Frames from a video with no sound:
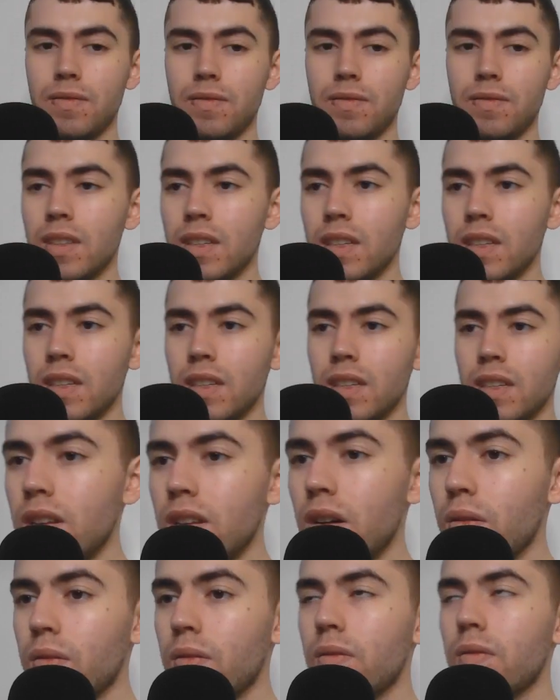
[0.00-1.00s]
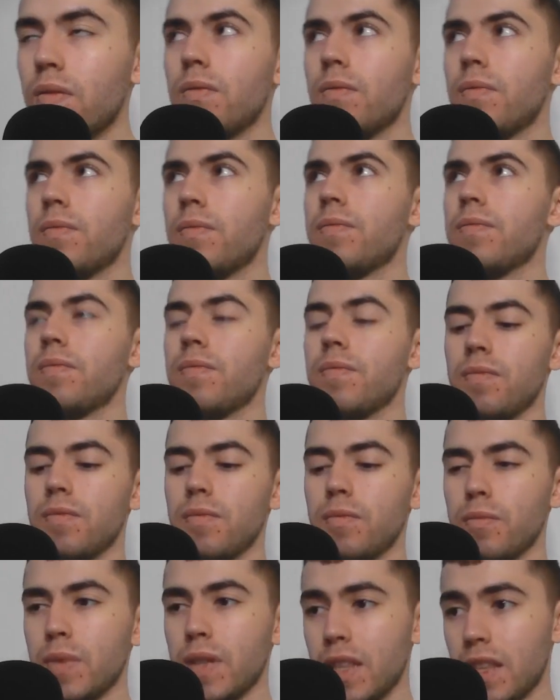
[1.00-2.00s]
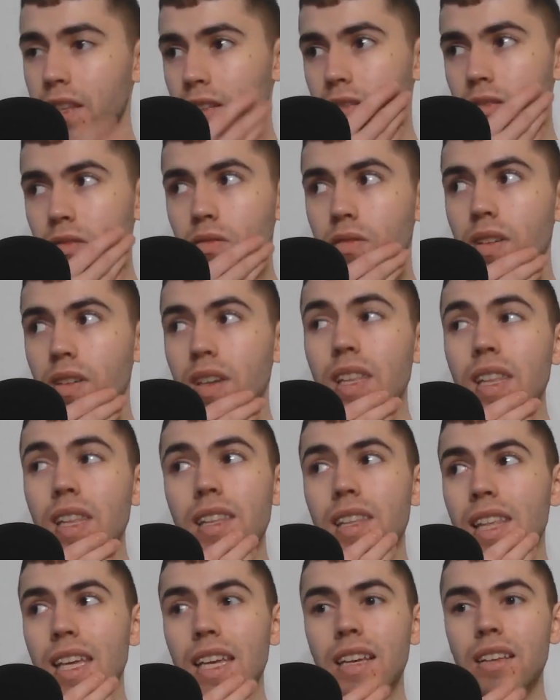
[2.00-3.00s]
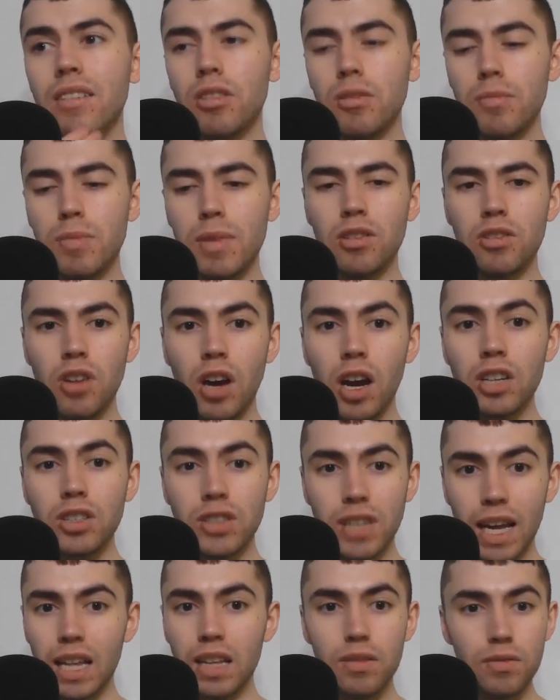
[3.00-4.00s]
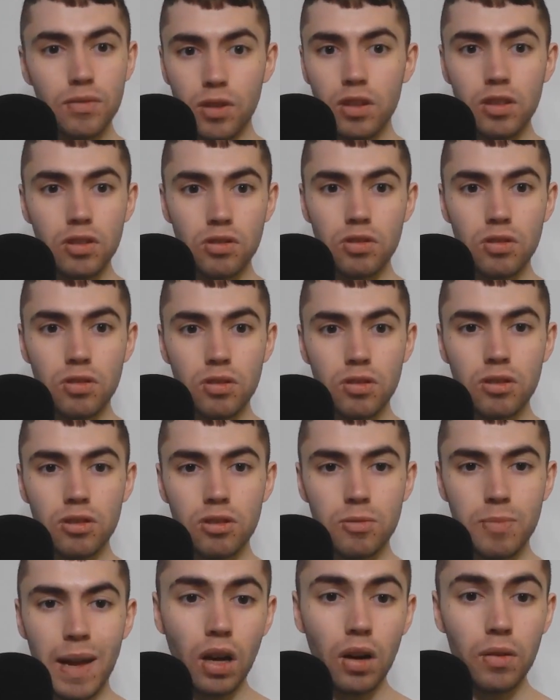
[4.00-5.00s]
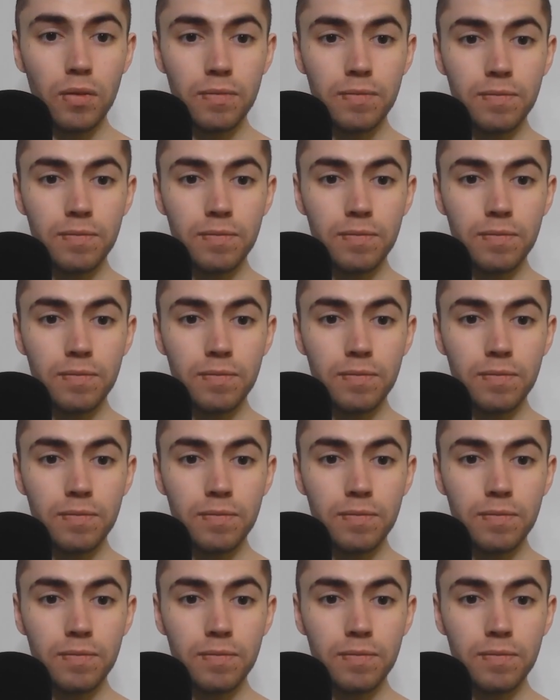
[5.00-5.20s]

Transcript: So, but the really thing is going to be Josh Allen versus Spagnuolo.